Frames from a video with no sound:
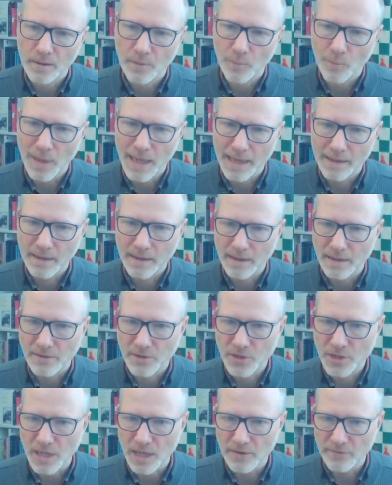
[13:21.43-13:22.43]
black can
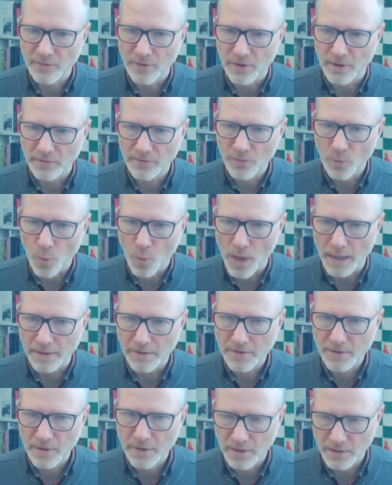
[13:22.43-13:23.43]
stave off
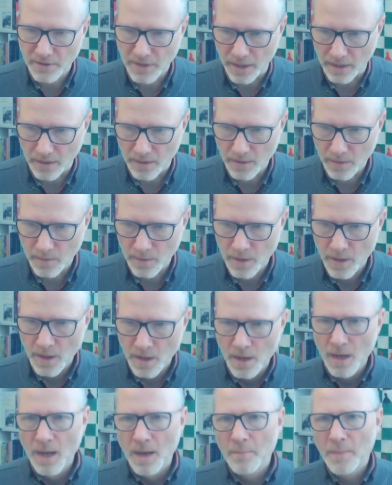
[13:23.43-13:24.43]
white's attack.
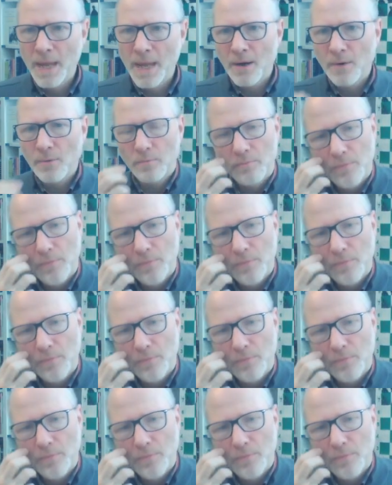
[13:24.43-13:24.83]
Now,